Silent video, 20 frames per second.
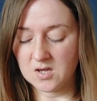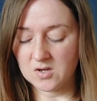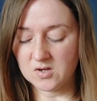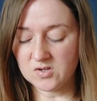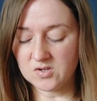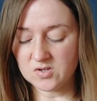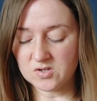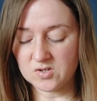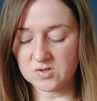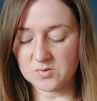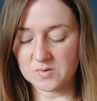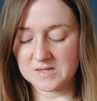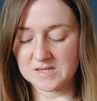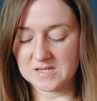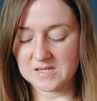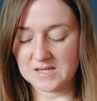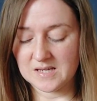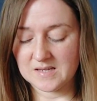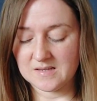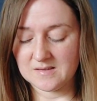
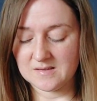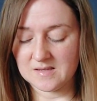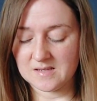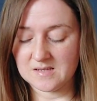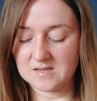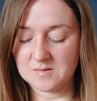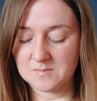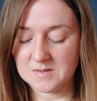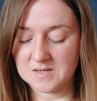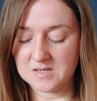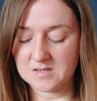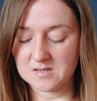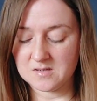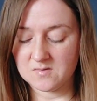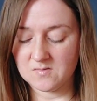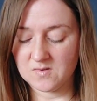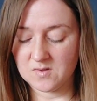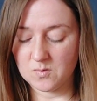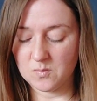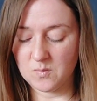128
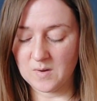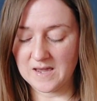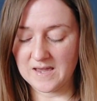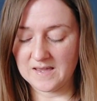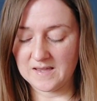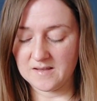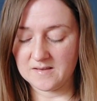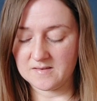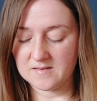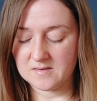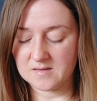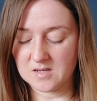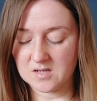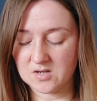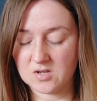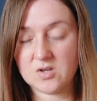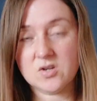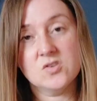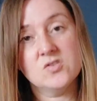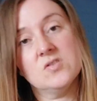centimetres for the waist
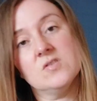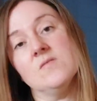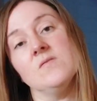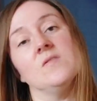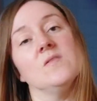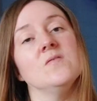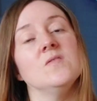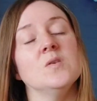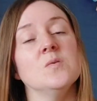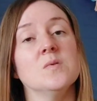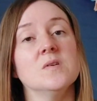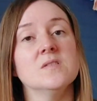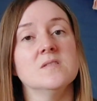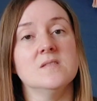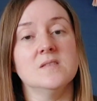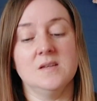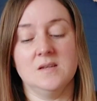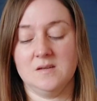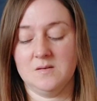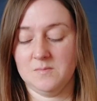and 151
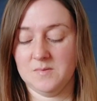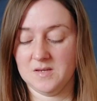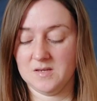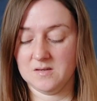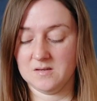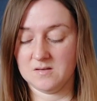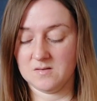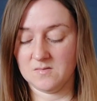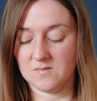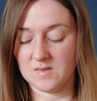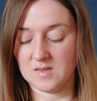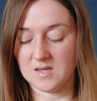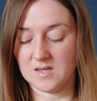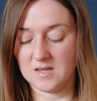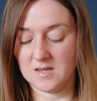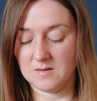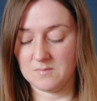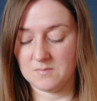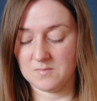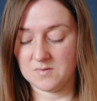centimetres for the
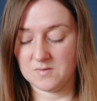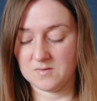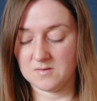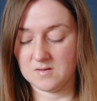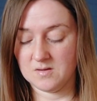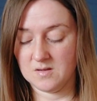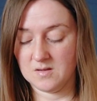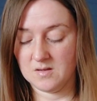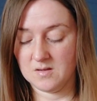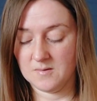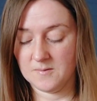hips.